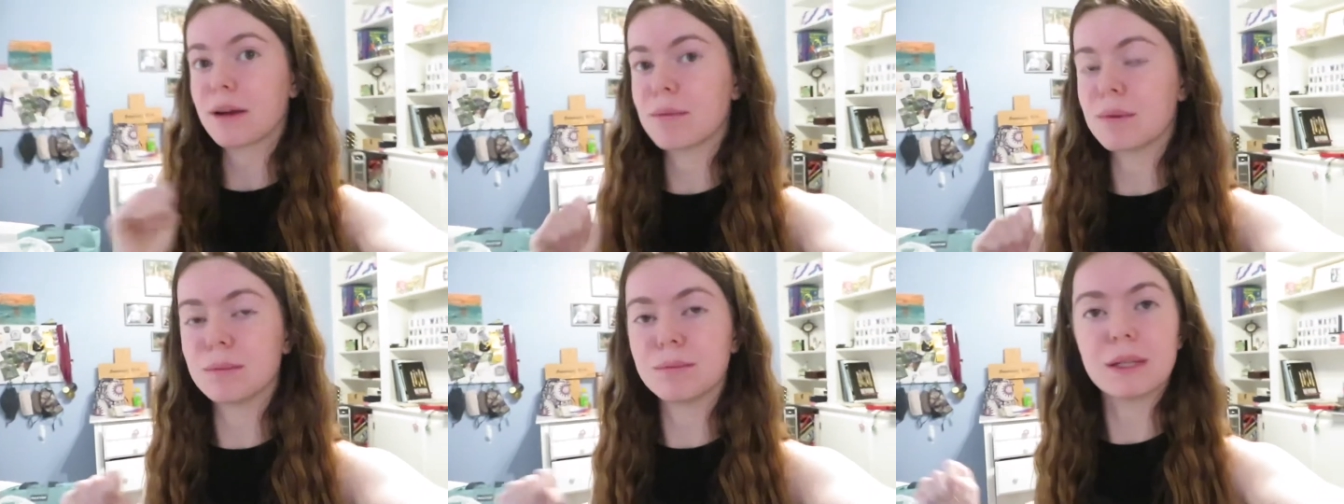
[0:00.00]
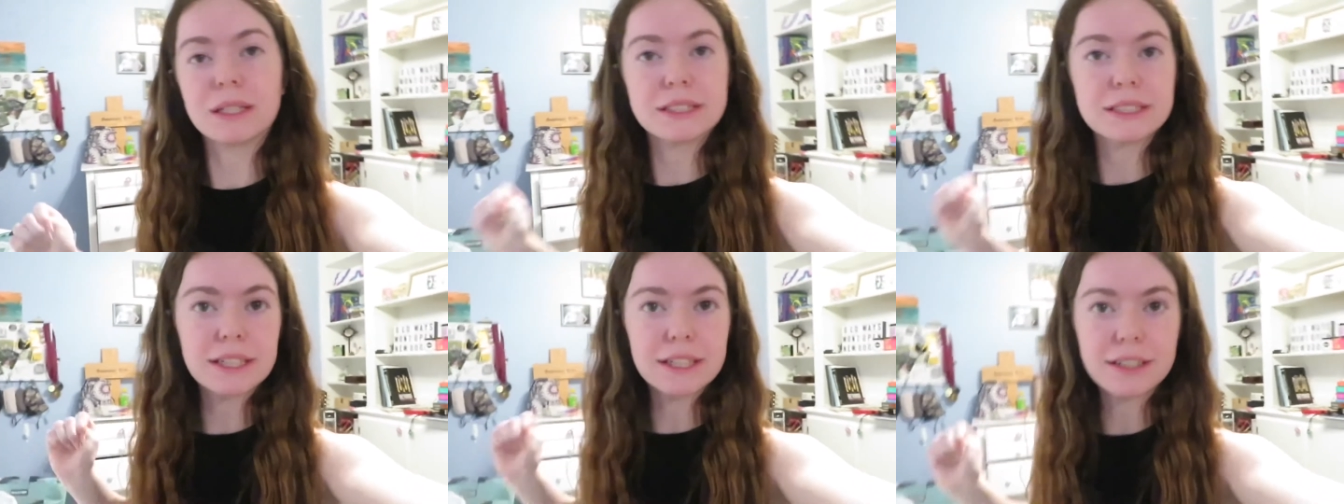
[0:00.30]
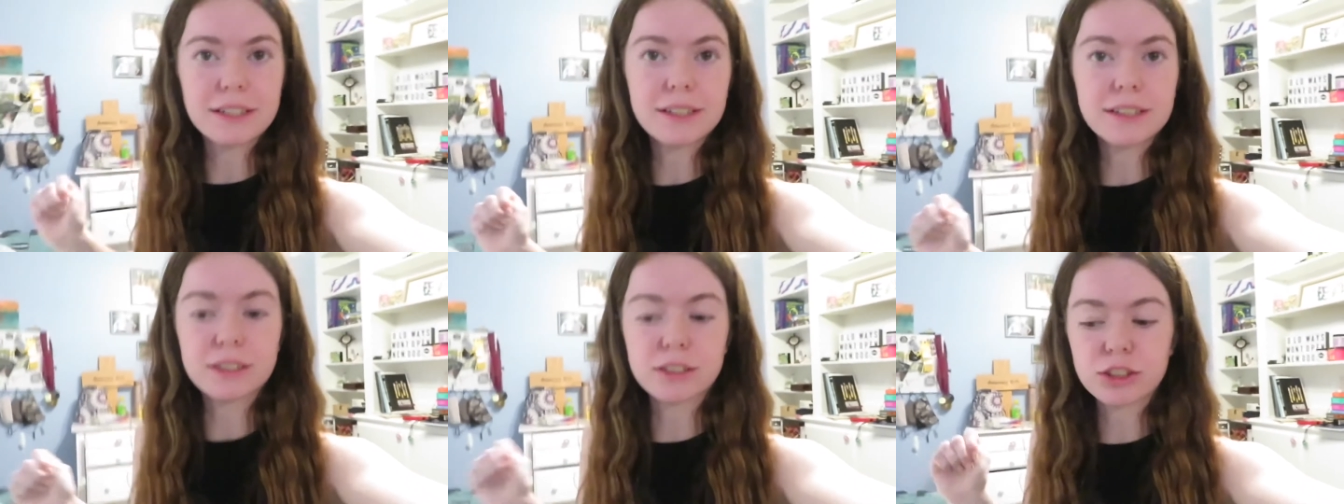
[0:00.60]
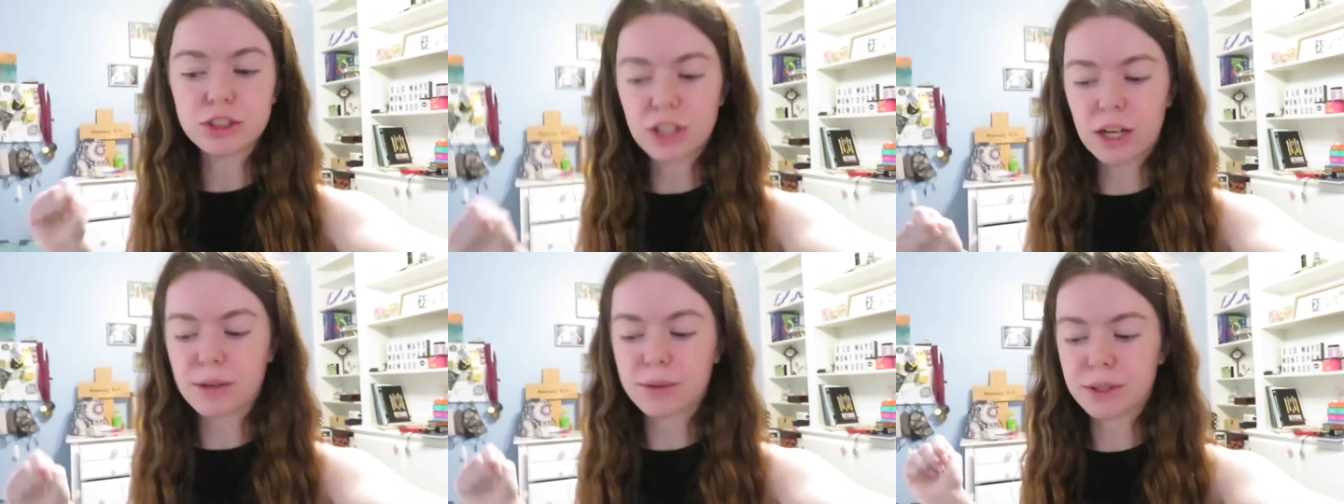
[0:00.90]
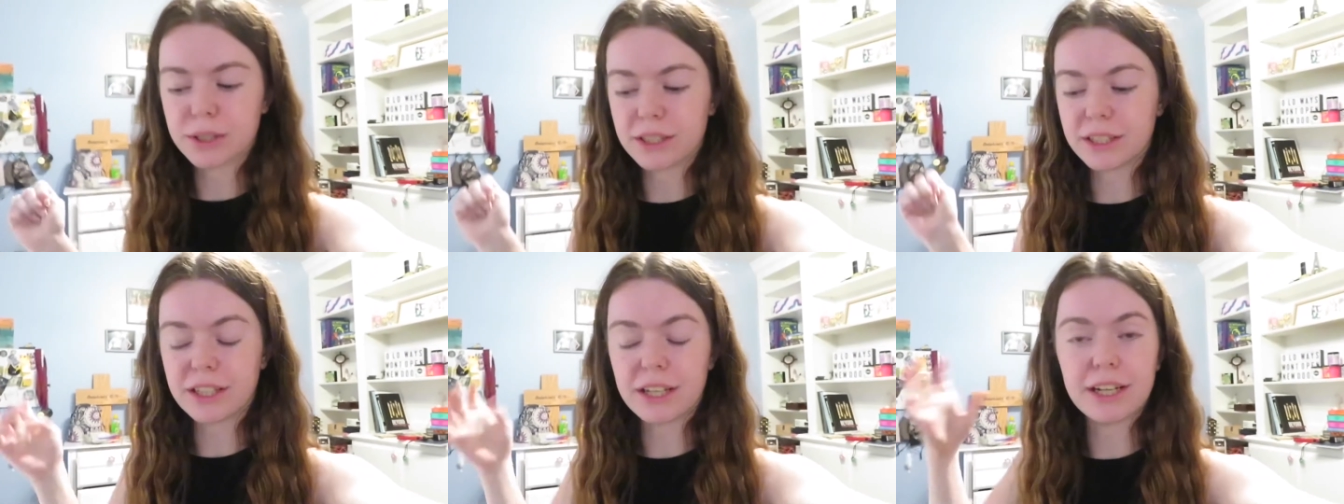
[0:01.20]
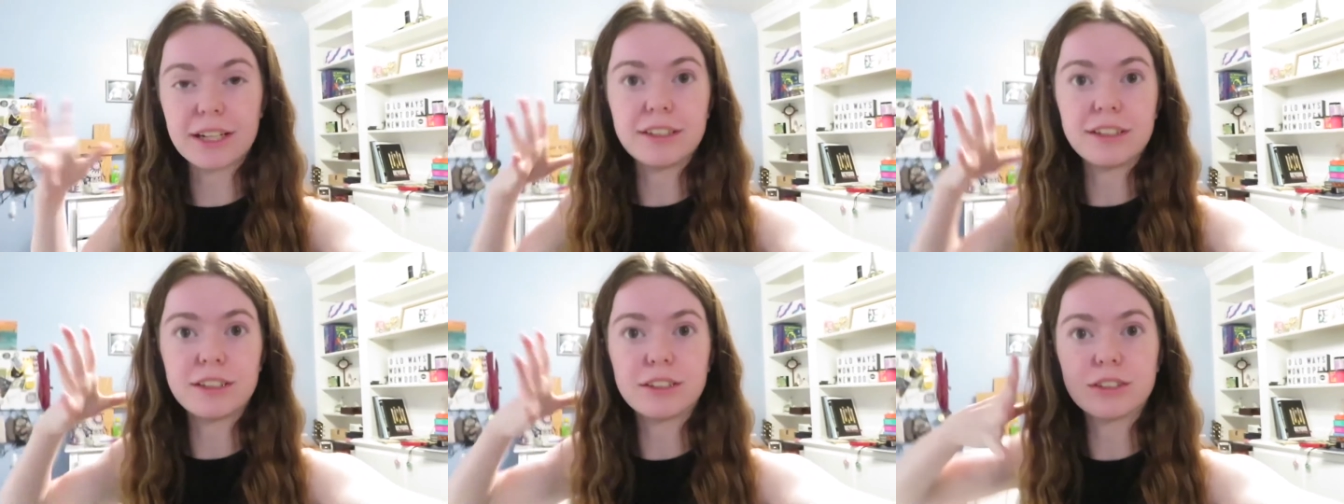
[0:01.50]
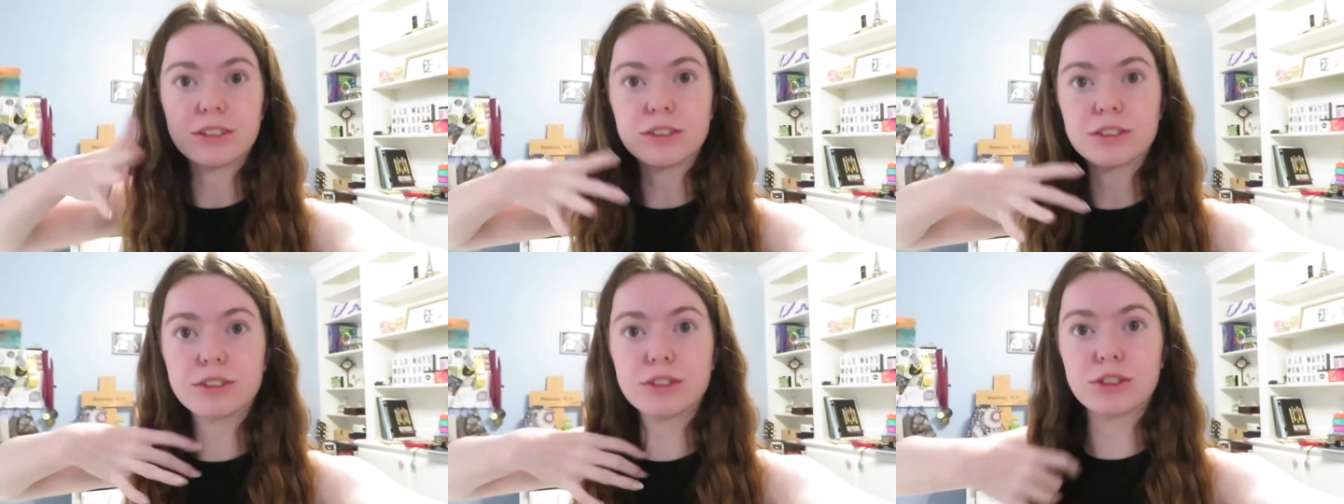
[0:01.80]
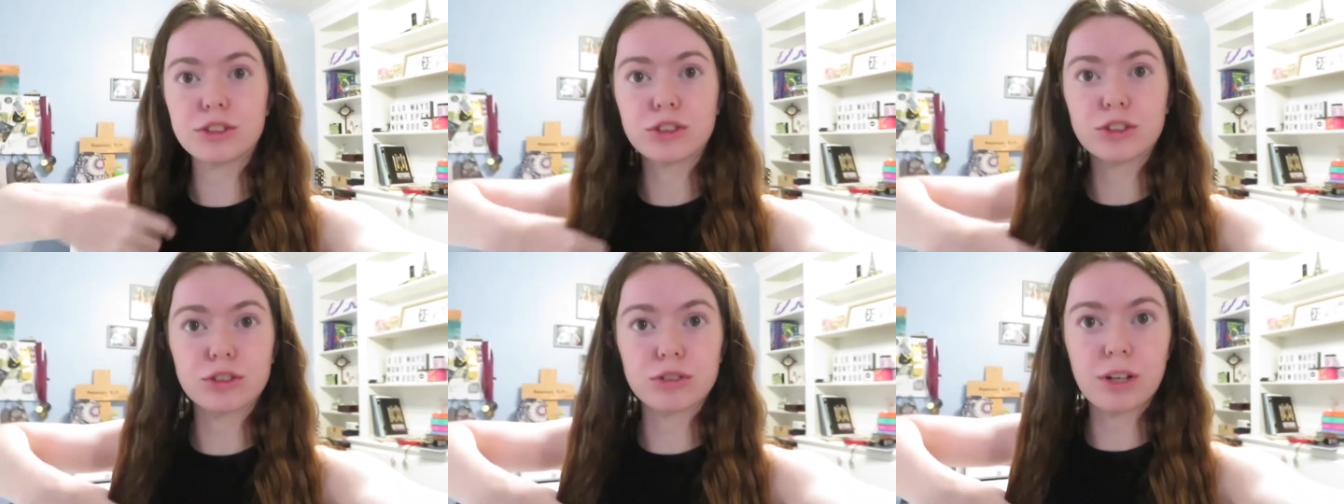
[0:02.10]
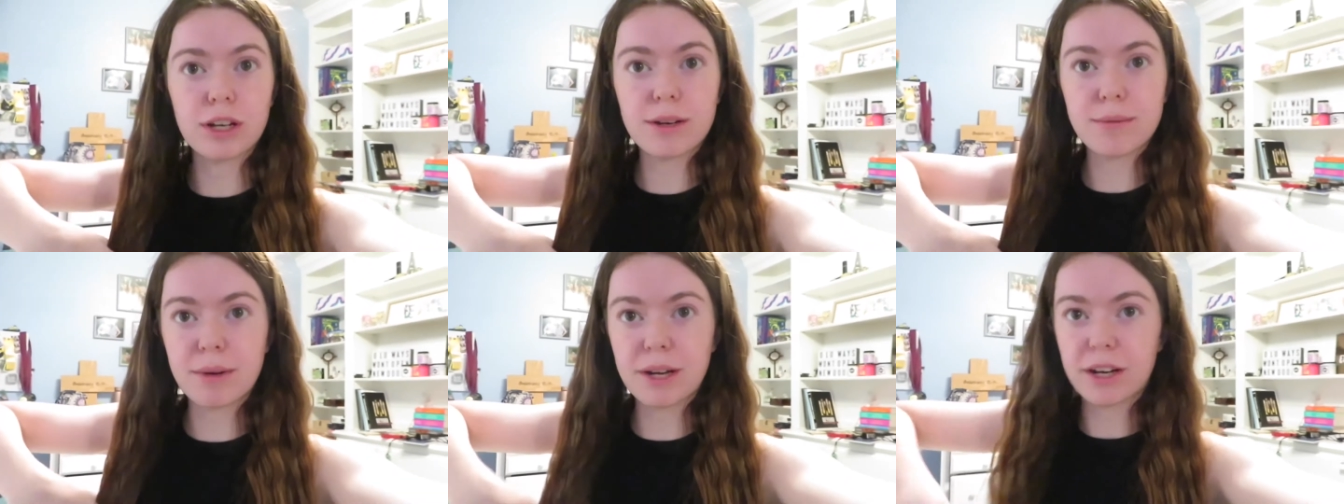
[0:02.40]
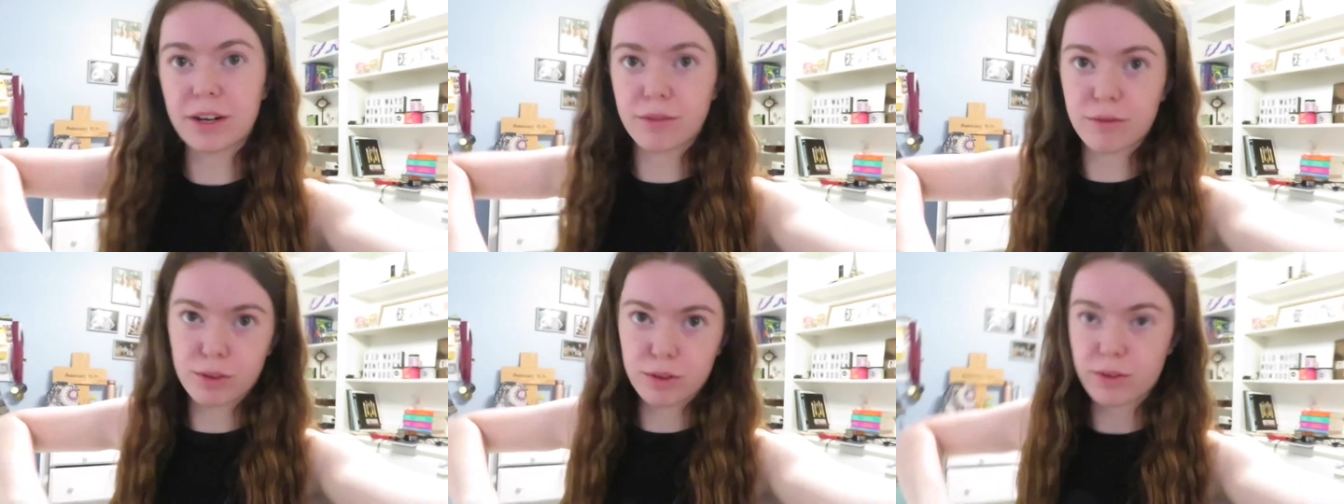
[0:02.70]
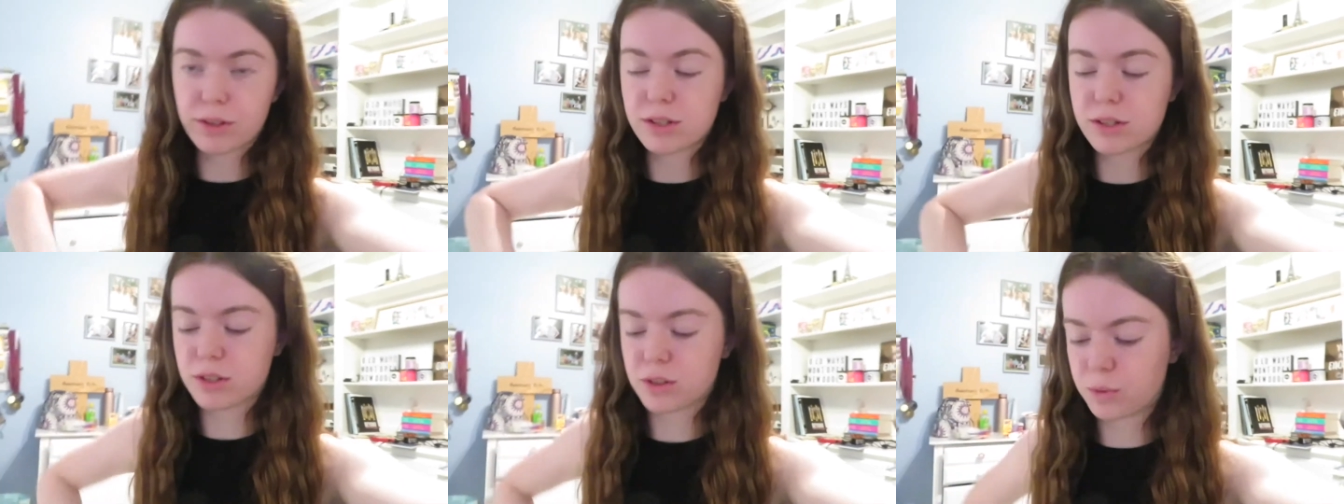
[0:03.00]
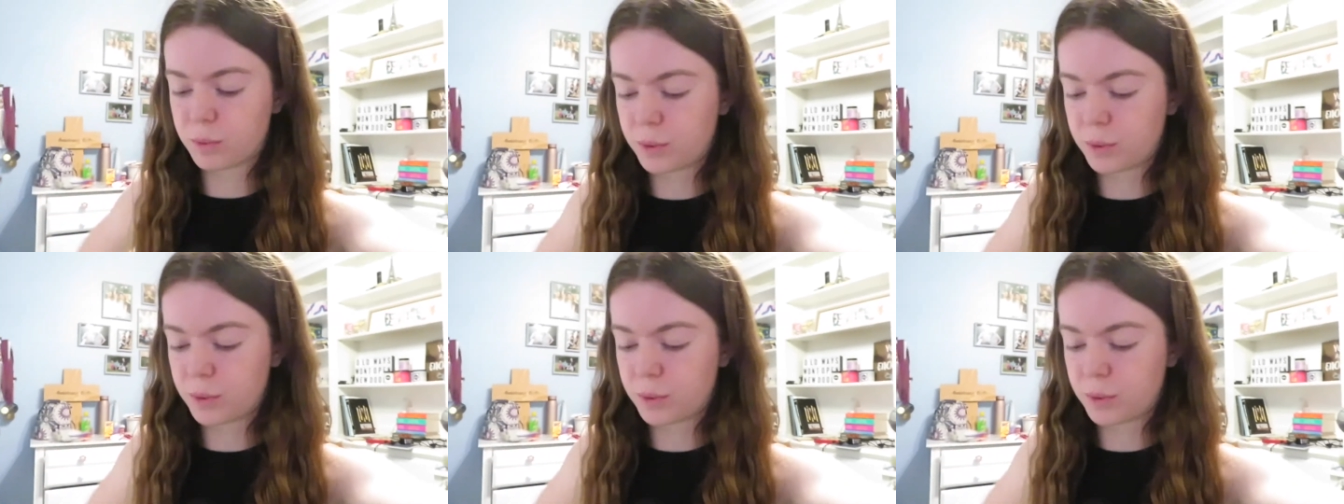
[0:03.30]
I'm about to get in the shower and then I need to straighten my hair for the rest of the